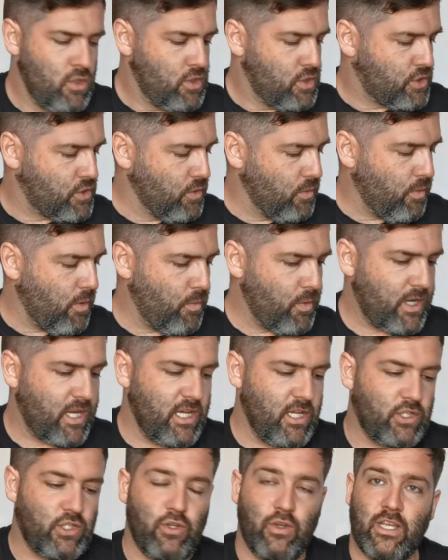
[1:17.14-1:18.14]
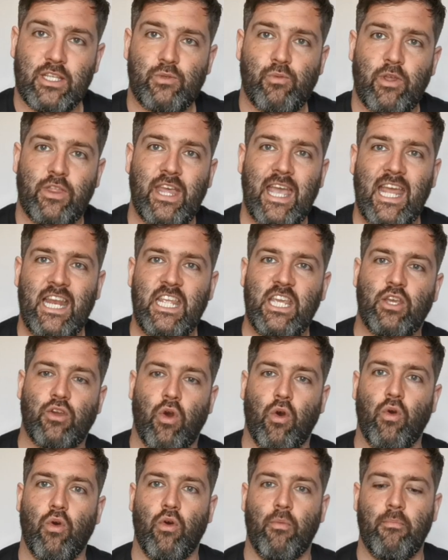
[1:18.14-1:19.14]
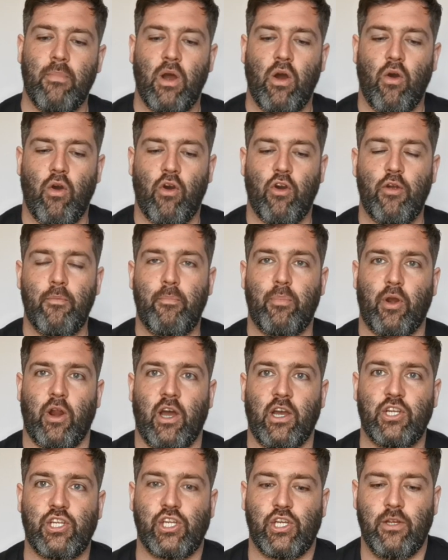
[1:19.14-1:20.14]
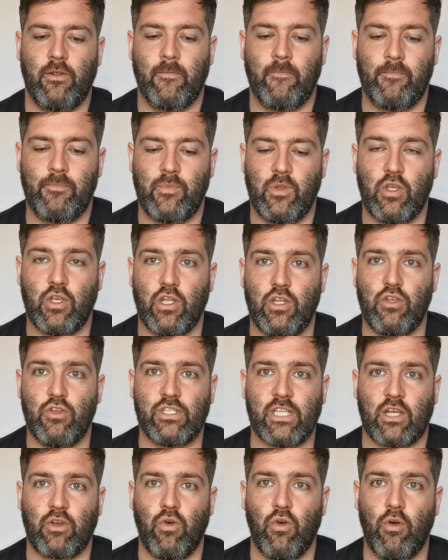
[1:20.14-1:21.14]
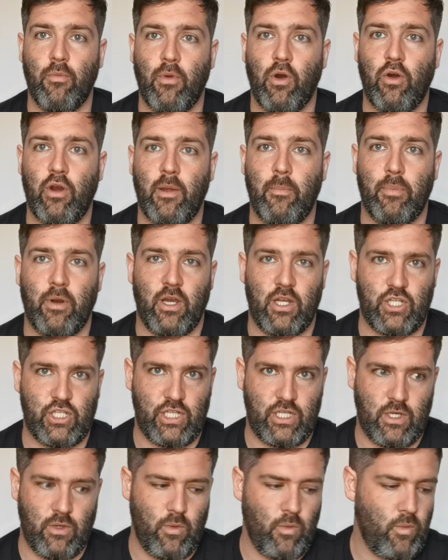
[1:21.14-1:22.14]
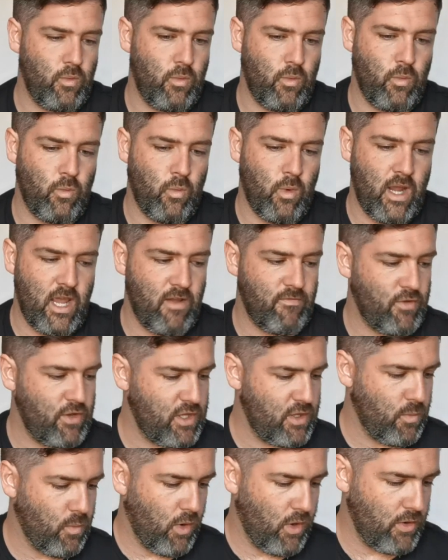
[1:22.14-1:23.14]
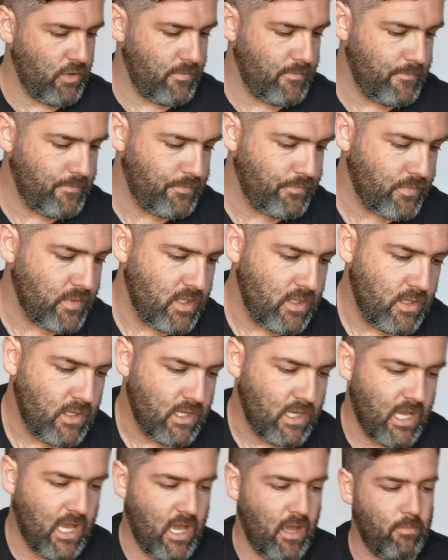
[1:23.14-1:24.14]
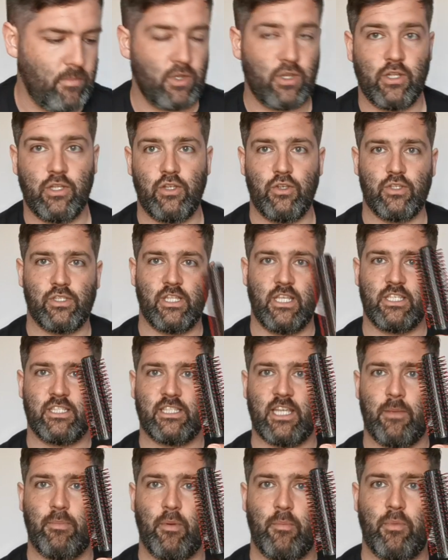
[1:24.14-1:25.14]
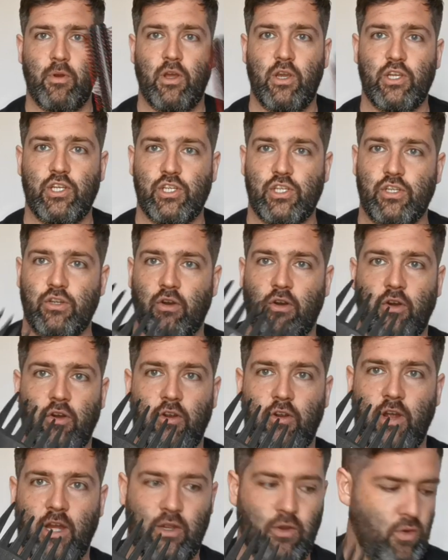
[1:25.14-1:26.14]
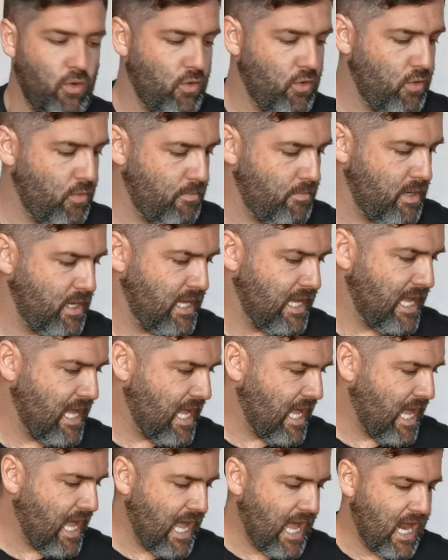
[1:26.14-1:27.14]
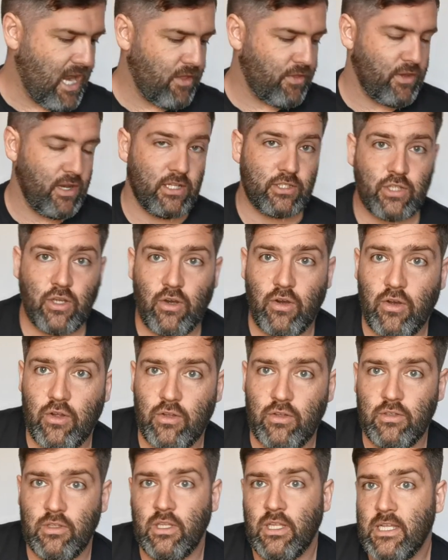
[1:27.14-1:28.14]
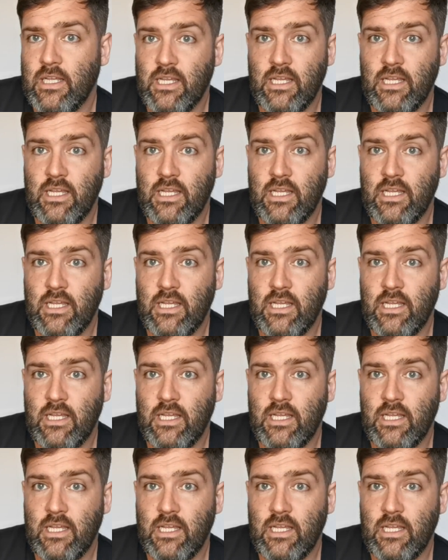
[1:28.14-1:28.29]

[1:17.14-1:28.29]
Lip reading: So what we're going to do is, with any comb or brush, you can use a comb or a brush, whatever you want. You could use this type of brush or a comb, anything at all,